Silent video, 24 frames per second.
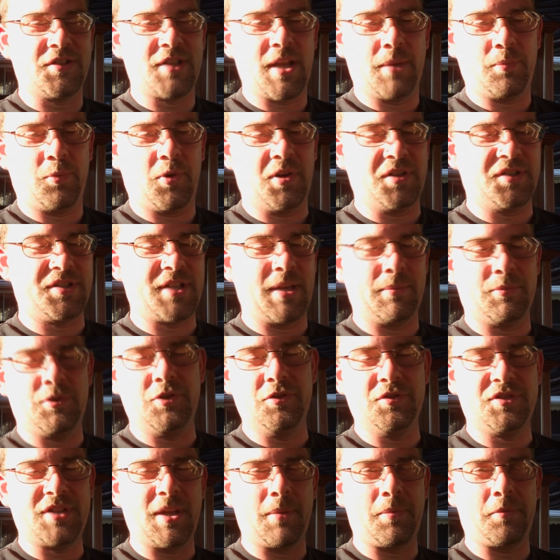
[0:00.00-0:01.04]
step one, step
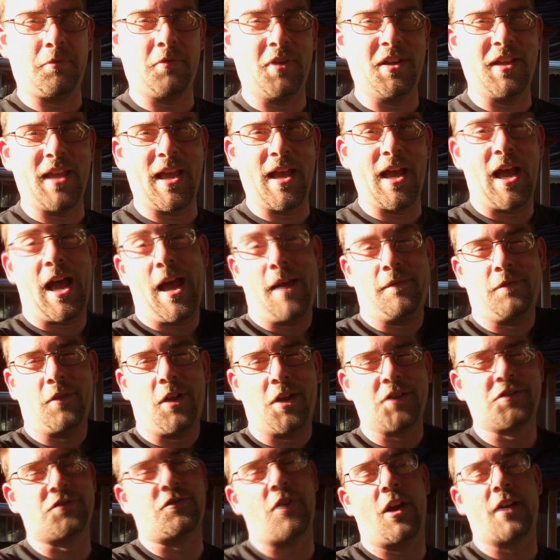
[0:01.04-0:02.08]
two, step three. Yeah, I've
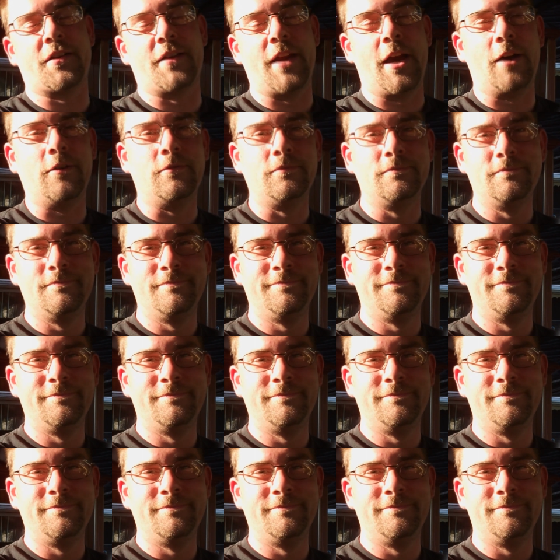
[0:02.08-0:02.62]
lost track now.